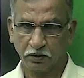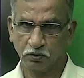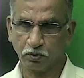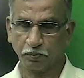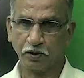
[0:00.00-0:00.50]

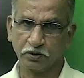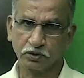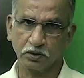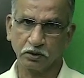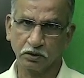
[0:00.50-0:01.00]
your
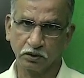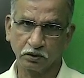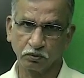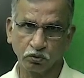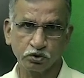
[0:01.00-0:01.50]
production
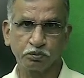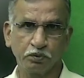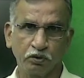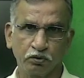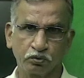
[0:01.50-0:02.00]
goes
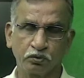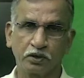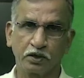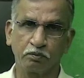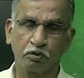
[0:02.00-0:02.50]
below
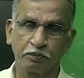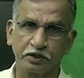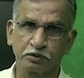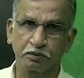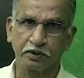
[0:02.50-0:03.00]
200
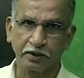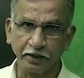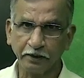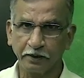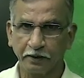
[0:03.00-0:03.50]
mopeds per
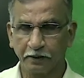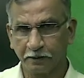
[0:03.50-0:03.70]
day,